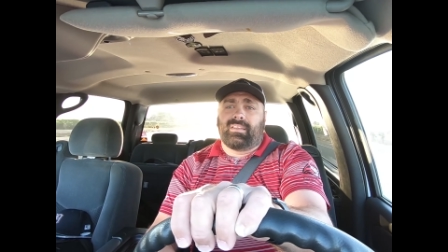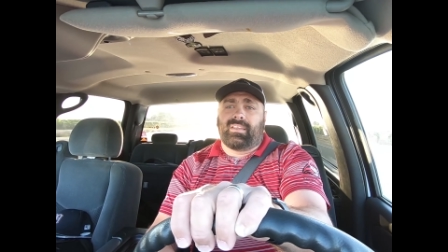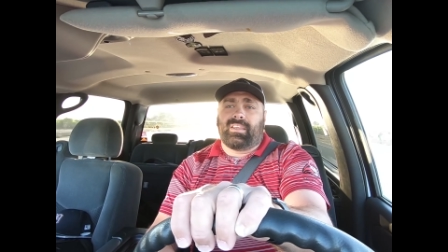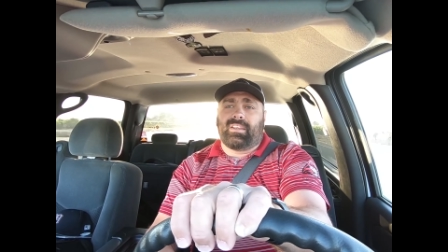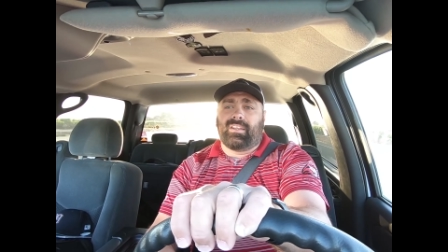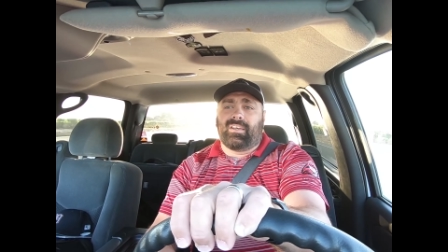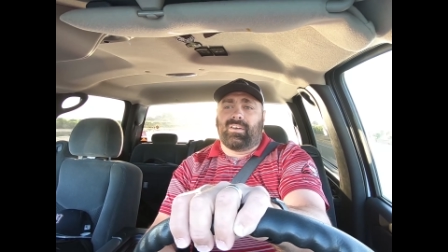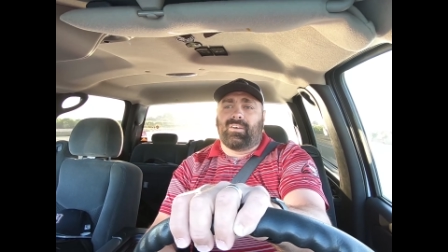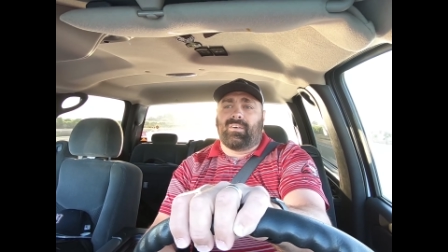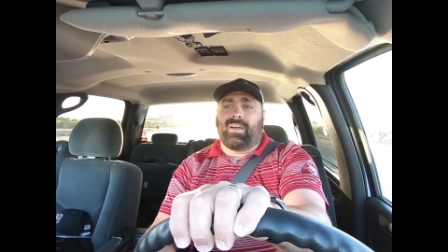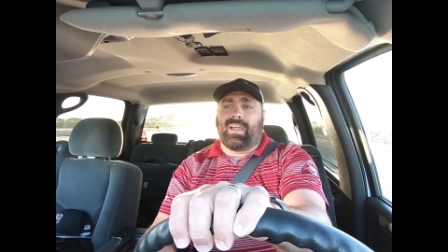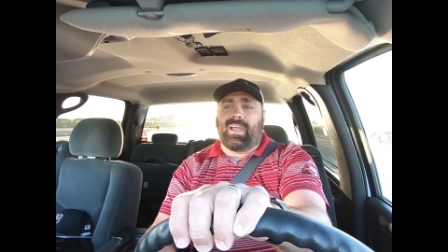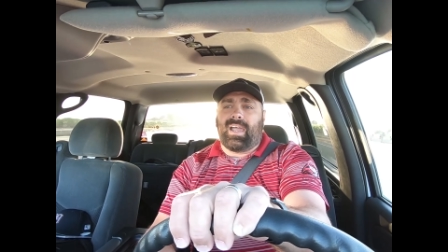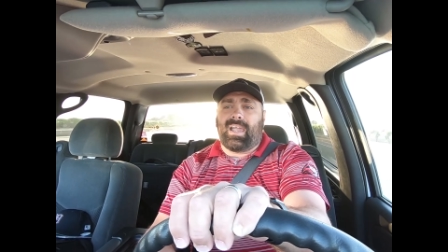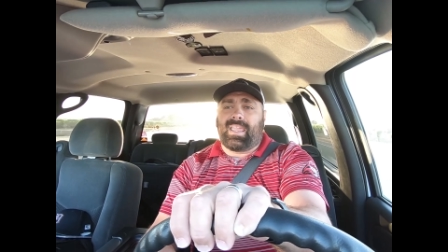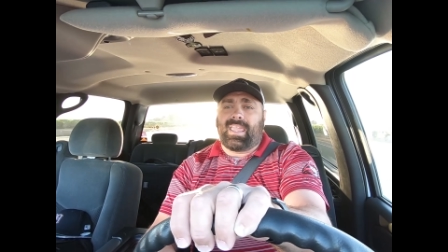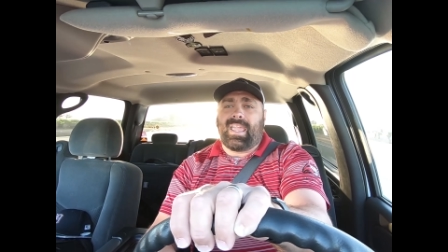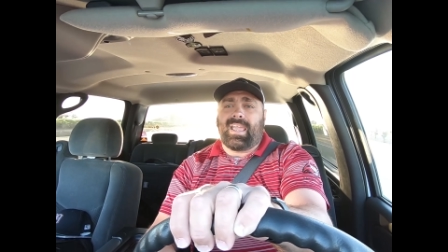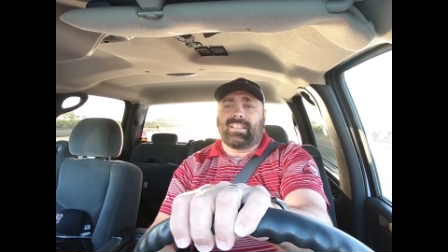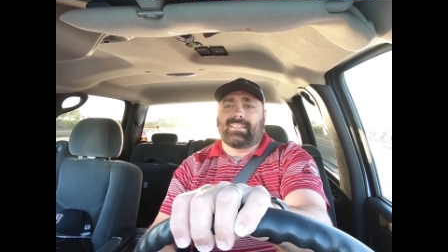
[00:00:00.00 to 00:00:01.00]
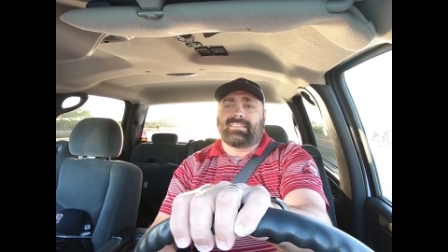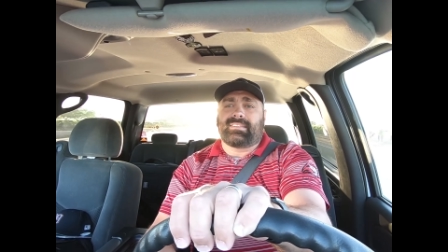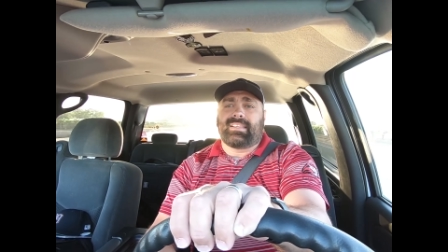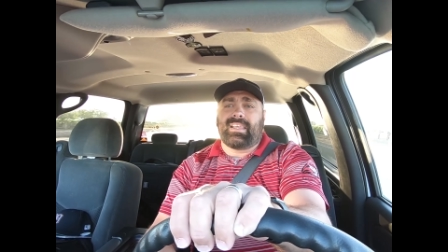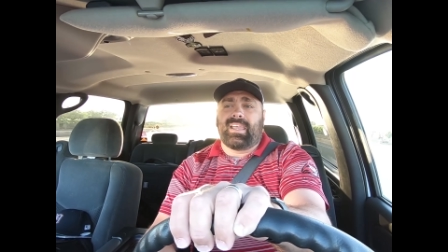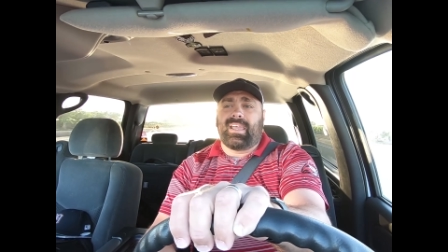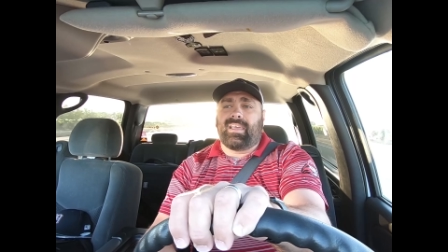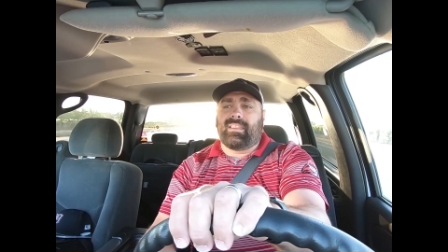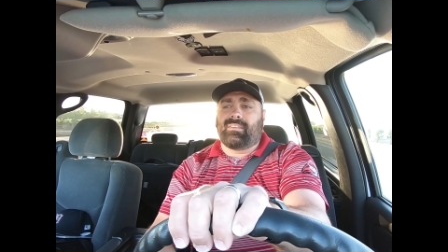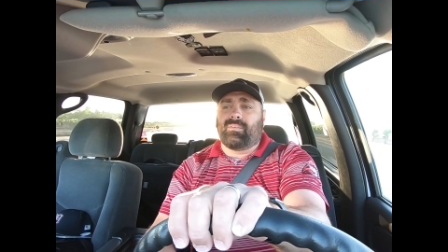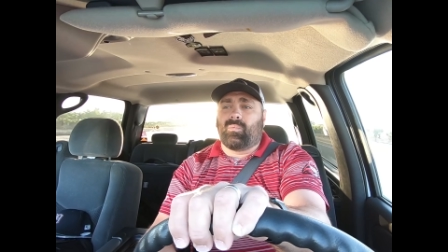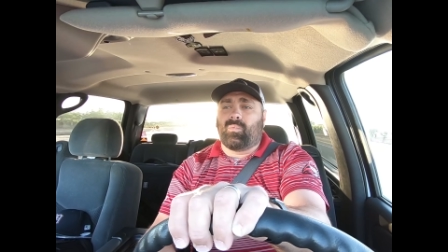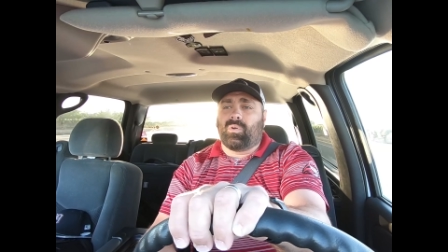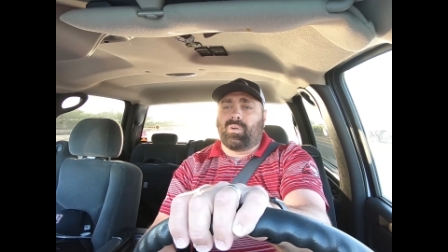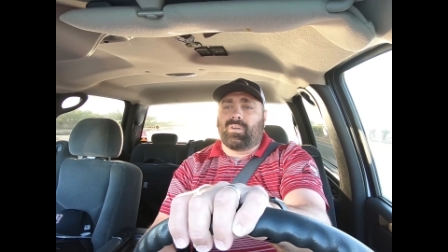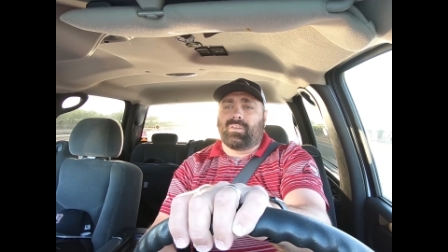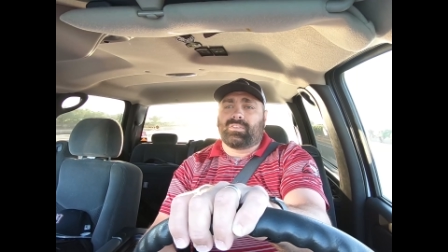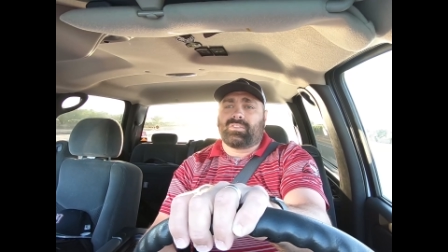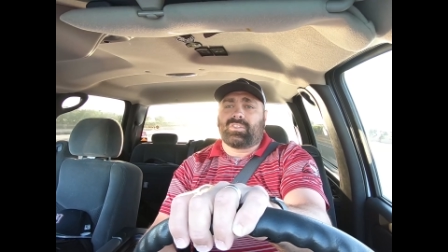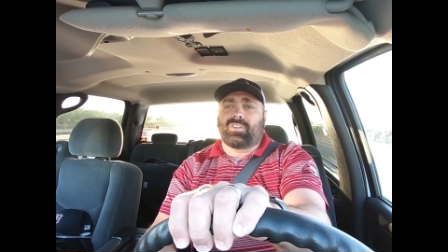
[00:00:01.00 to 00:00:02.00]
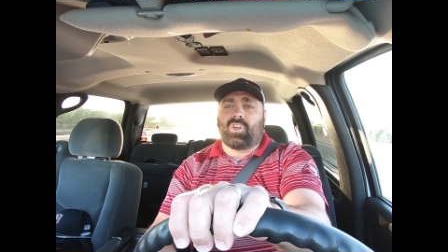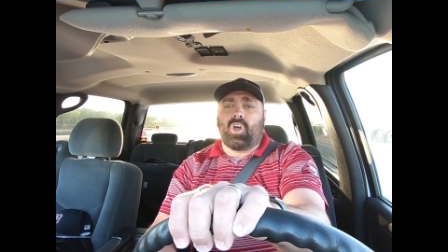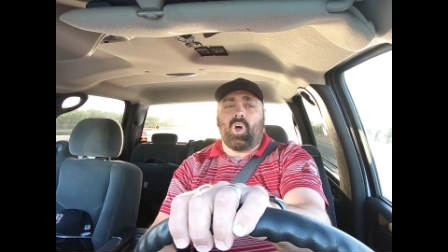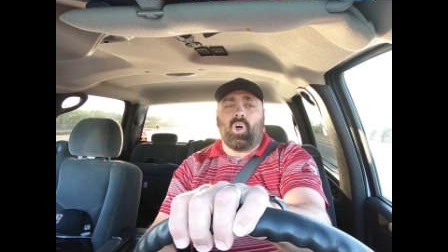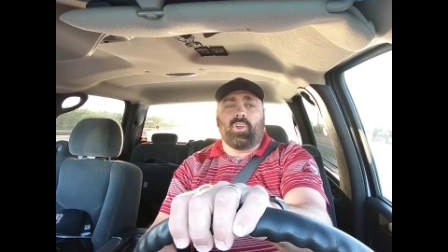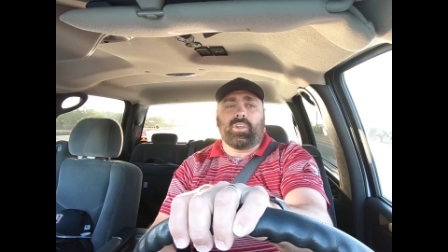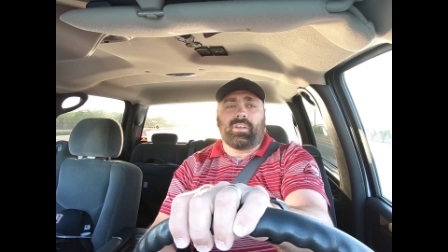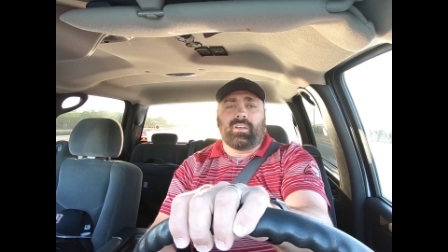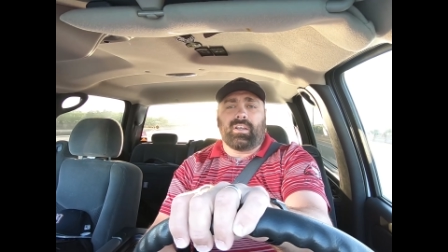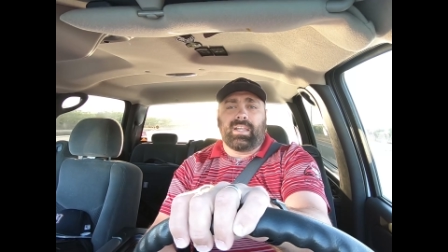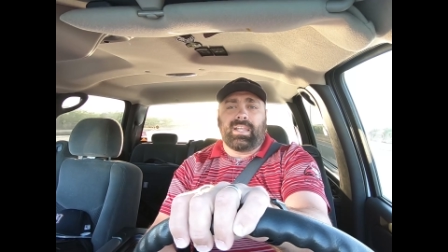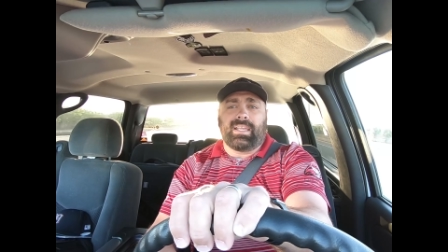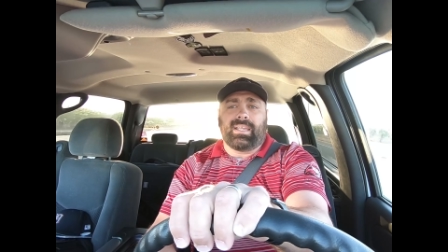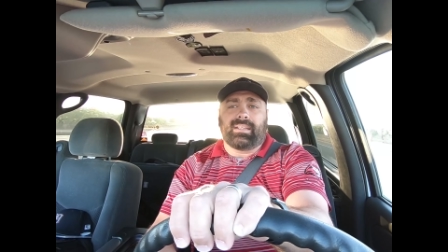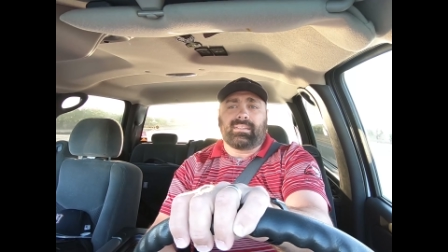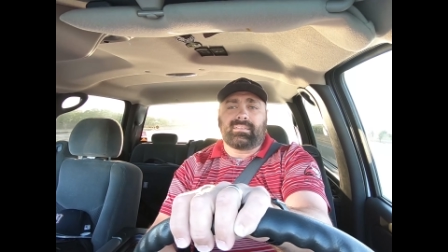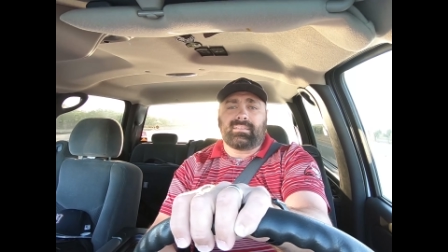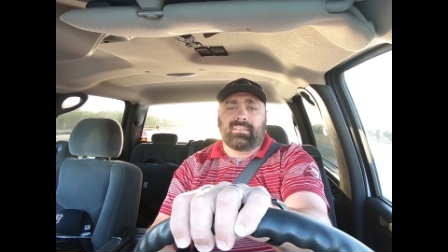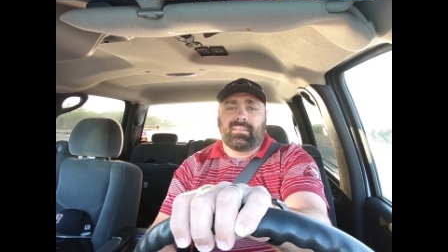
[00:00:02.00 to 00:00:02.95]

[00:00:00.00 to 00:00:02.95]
You know, I can't stand the words, call your hits.